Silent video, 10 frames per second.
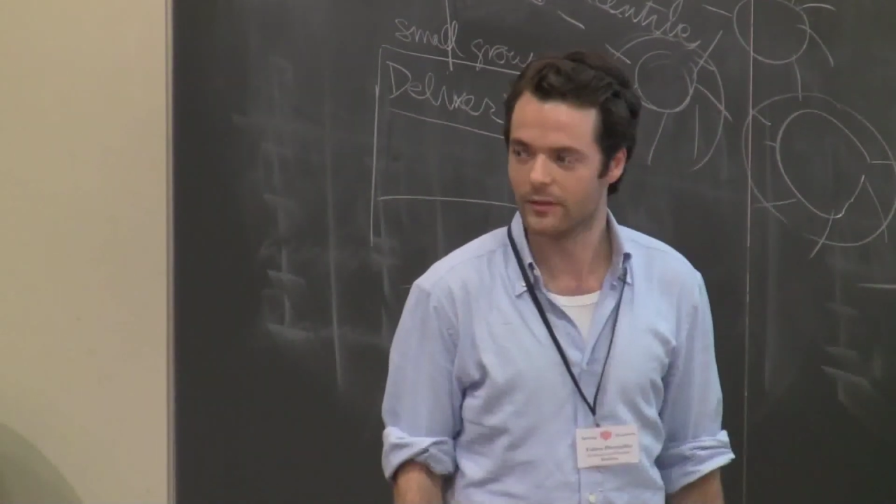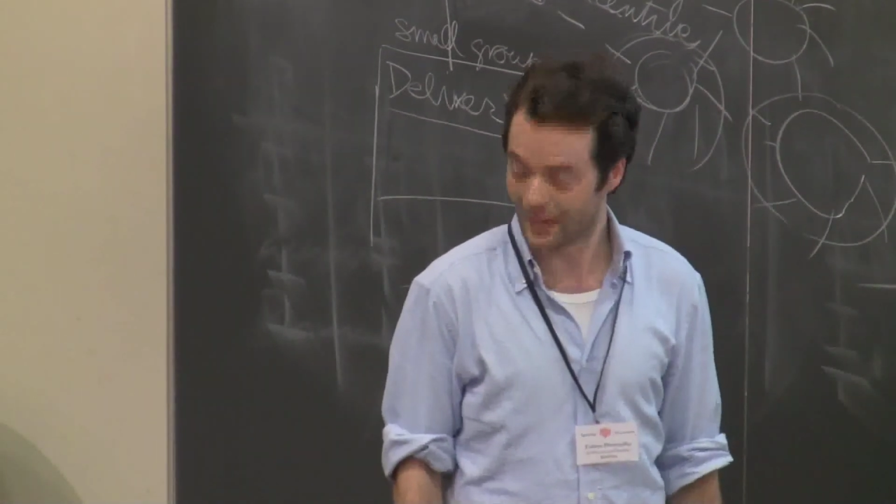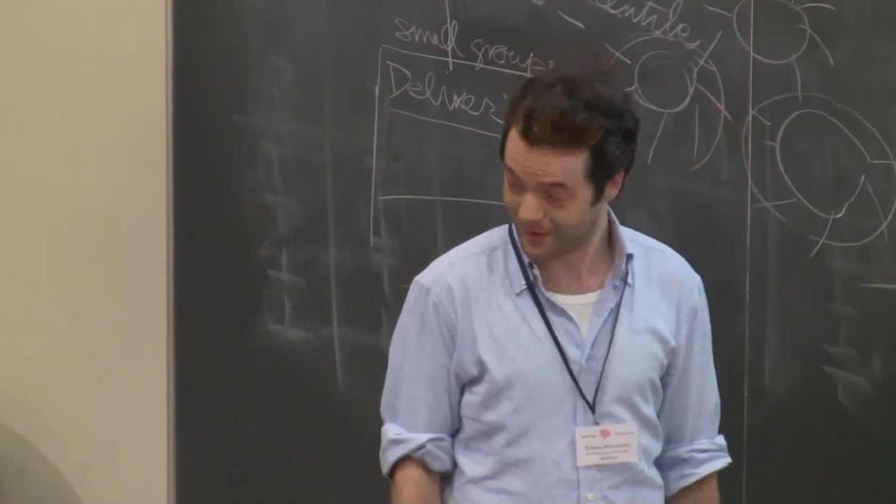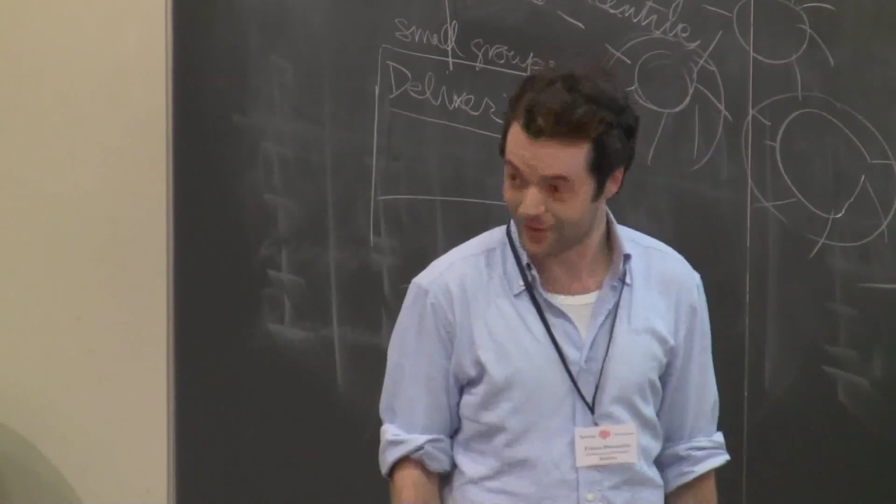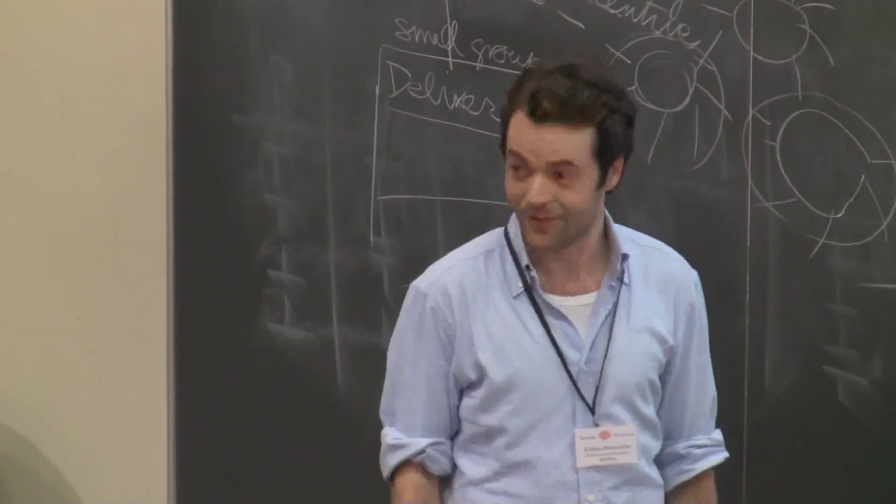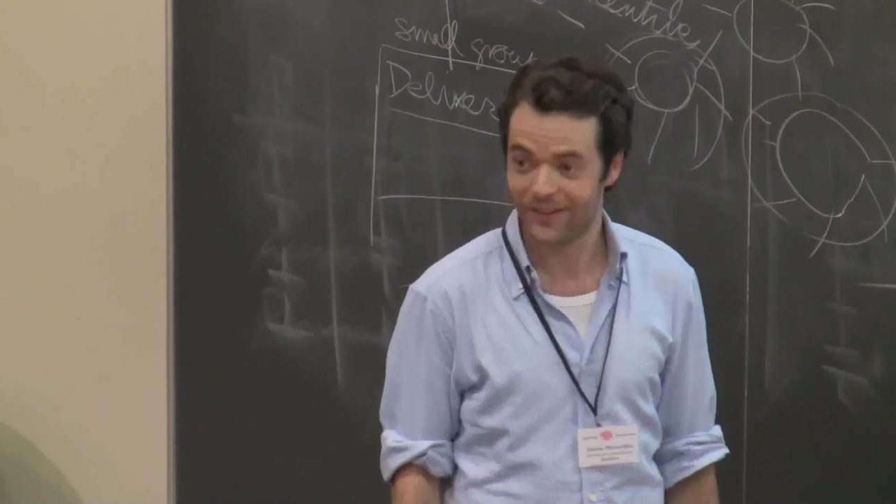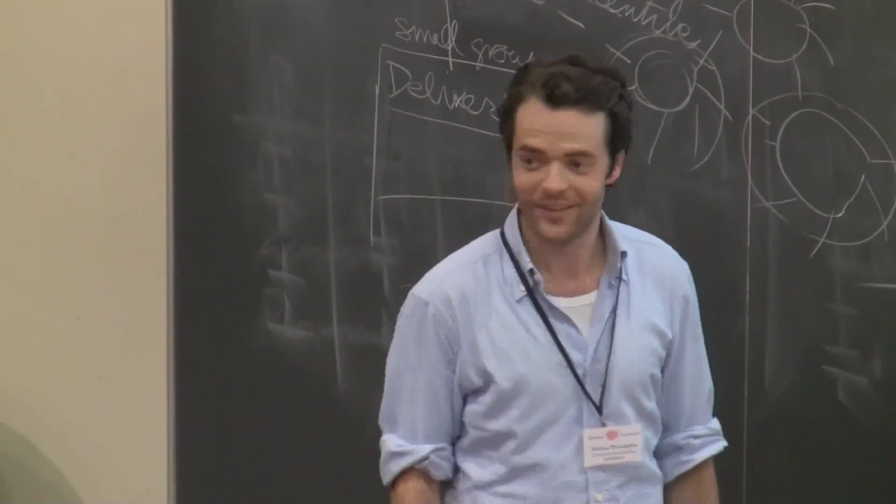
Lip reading: Thank you.